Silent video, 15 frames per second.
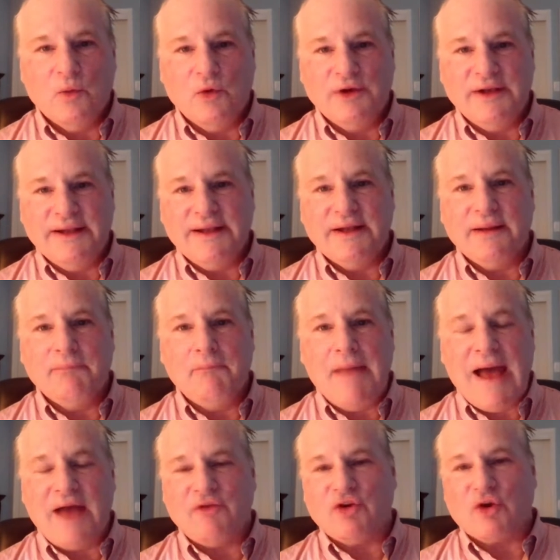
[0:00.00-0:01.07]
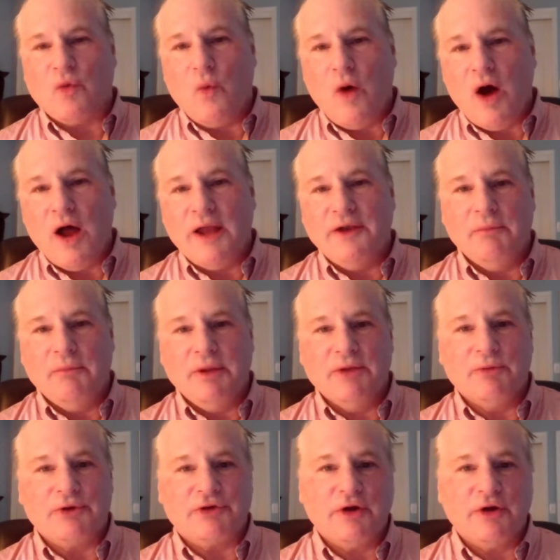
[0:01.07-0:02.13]
would need a magic wand to be
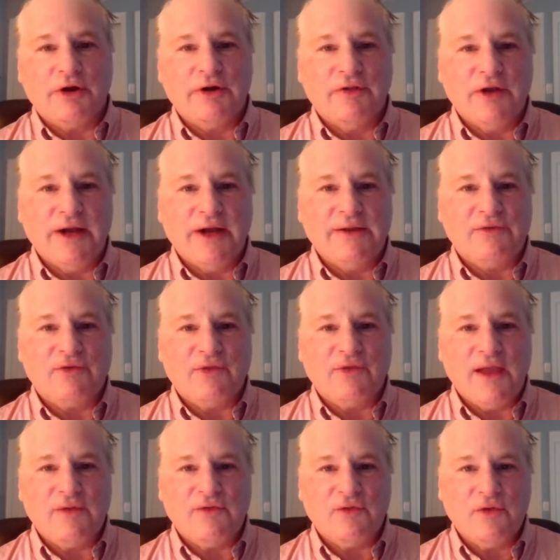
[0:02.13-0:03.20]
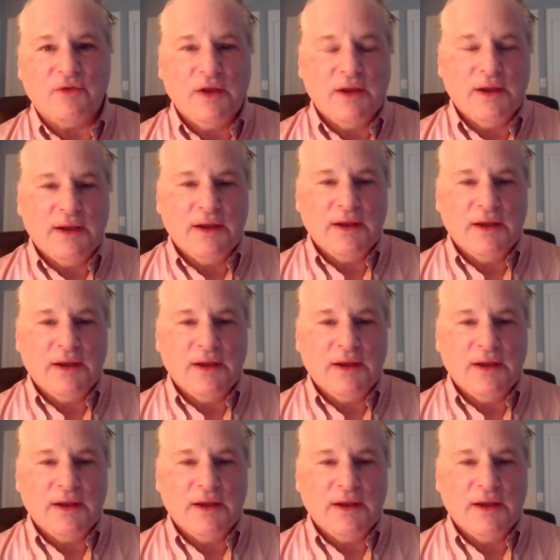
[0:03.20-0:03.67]
returned to the United States.